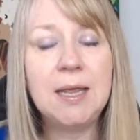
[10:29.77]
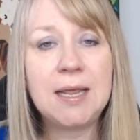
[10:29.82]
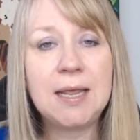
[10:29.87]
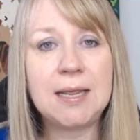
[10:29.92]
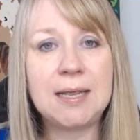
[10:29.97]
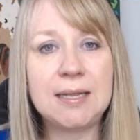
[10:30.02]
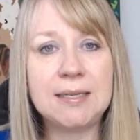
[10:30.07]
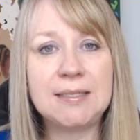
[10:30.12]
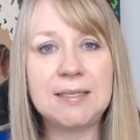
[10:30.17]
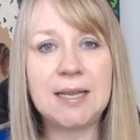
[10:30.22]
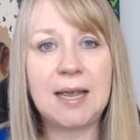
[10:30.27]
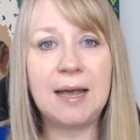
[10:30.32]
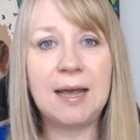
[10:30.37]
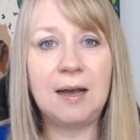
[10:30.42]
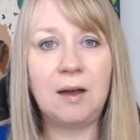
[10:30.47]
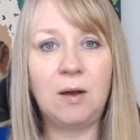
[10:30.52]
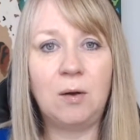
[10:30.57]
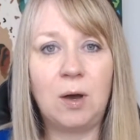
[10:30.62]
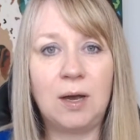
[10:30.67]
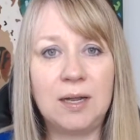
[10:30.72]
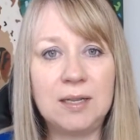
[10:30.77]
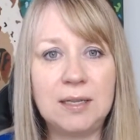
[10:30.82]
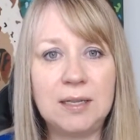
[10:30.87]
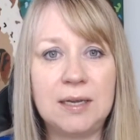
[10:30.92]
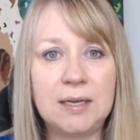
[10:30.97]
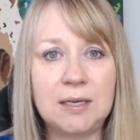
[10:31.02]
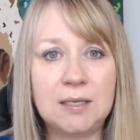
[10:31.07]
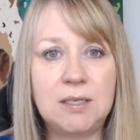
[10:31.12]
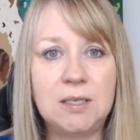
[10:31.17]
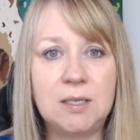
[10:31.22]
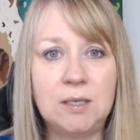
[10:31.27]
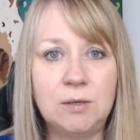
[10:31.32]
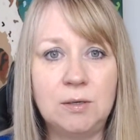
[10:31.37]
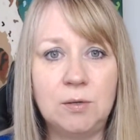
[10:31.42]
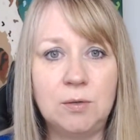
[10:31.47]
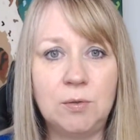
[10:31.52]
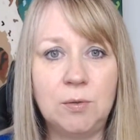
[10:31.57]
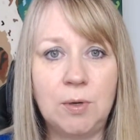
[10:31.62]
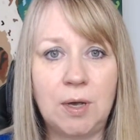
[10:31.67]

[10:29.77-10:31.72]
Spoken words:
is how I like to